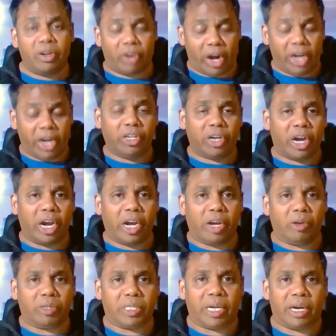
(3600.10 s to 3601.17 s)
Traditionally,
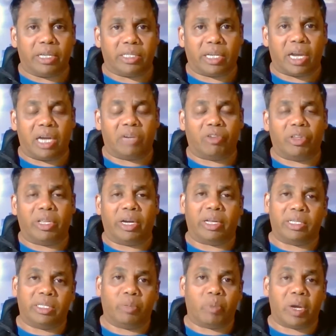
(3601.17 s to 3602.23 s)
New Zealand is a country that
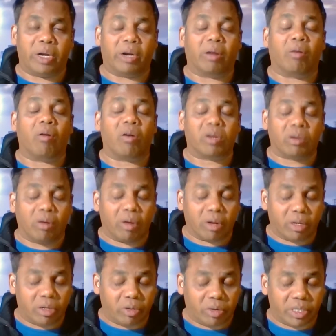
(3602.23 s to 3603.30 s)
has depended a lot
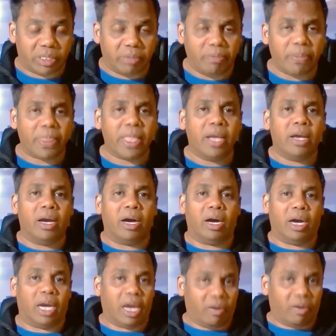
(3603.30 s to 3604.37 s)
on tourism,
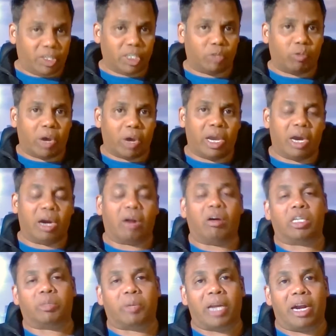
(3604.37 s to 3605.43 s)
and which is why our
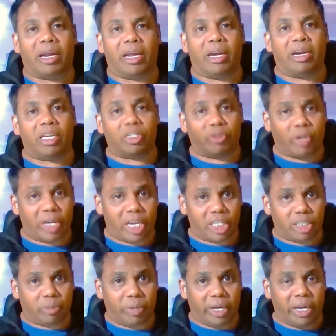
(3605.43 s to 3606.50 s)
hospitality industry has
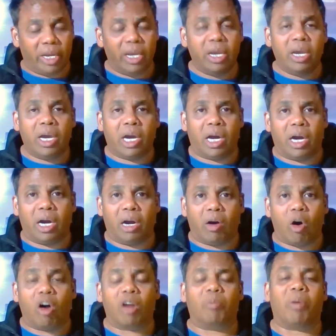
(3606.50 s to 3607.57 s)
to be
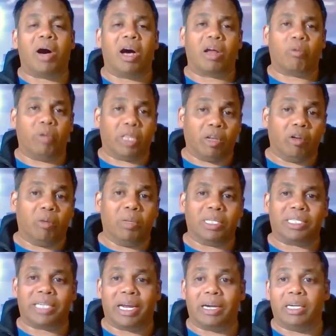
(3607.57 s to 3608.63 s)
on par with global
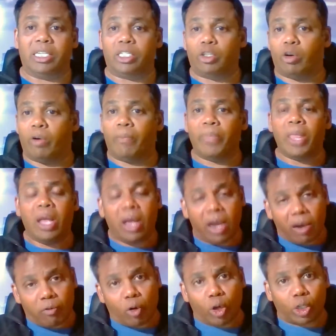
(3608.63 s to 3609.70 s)
standards. So,
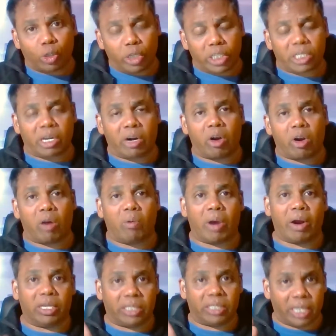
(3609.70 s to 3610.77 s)
of course, this
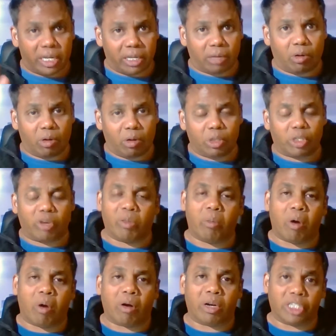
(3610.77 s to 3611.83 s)
coronavirus and the closure of the
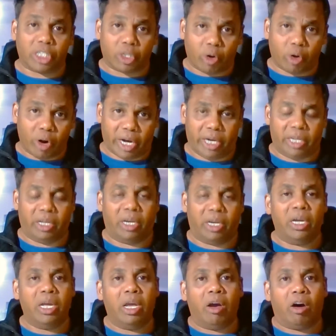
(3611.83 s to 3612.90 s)
borders is going to hit the
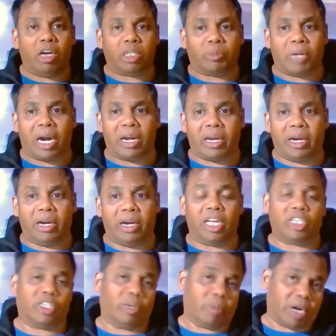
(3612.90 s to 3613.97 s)
hospitality
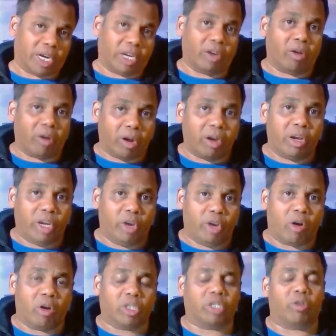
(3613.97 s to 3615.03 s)
industry, but
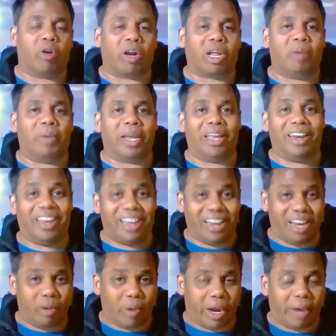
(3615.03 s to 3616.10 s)
you're also not coming in
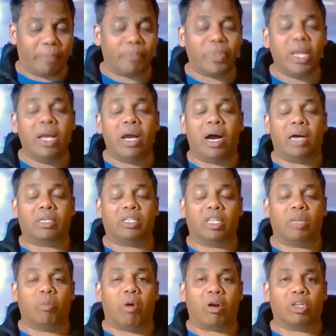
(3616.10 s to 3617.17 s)
anyway till
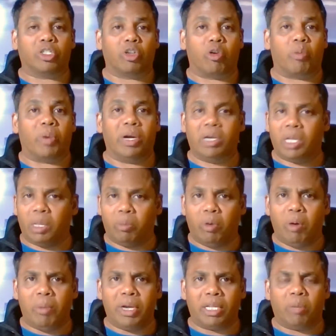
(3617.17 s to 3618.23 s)
the borders are open. The
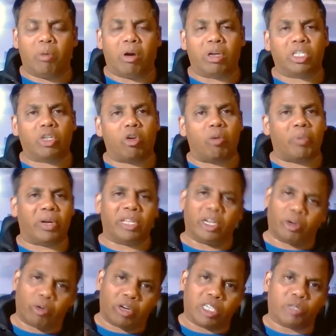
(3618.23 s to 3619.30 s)
moment the borders are open, the
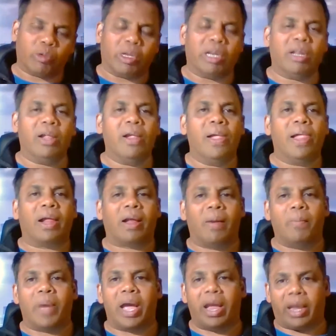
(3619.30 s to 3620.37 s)
tourists will come
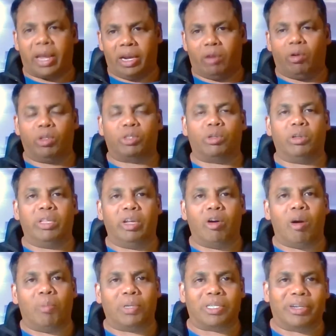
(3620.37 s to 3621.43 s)
back, and also the
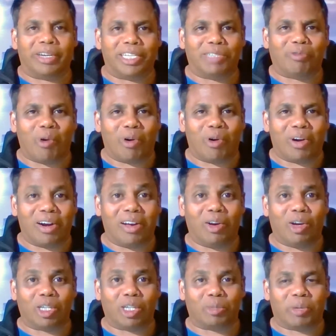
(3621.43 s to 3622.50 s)
opportunities for
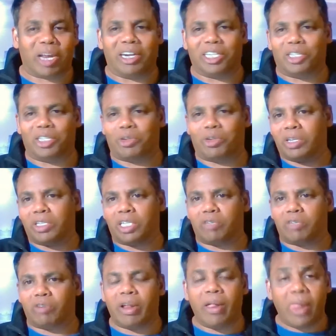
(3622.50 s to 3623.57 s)
hospitality students as
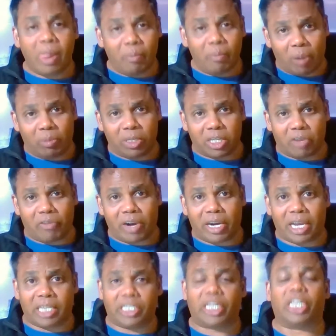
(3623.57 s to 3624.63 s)
well. PIMS is a
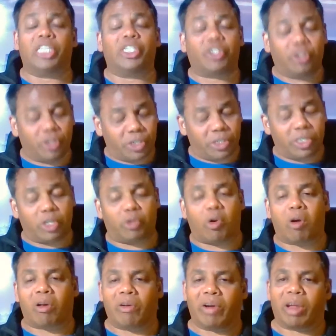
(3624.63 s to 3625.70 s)
fantastic institution,
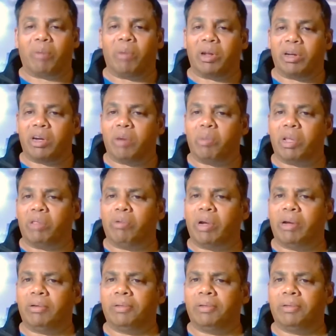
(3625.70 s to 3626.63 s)
strongly recommended, by the way.